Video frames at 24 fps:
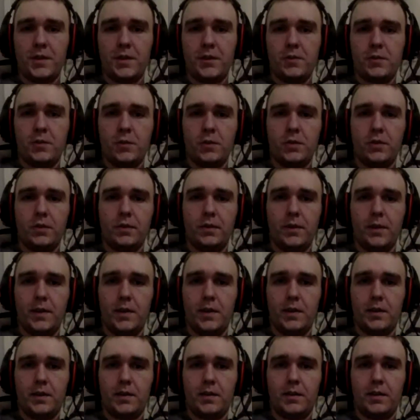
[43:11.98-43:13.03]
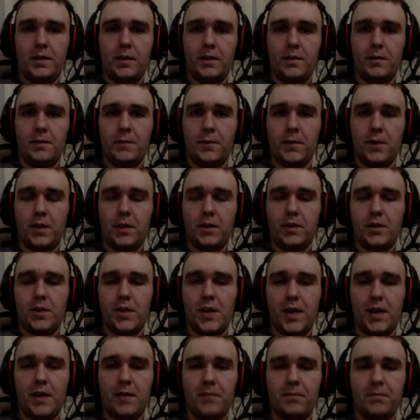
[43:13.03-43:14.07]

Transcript: shortened link in the freaking chat.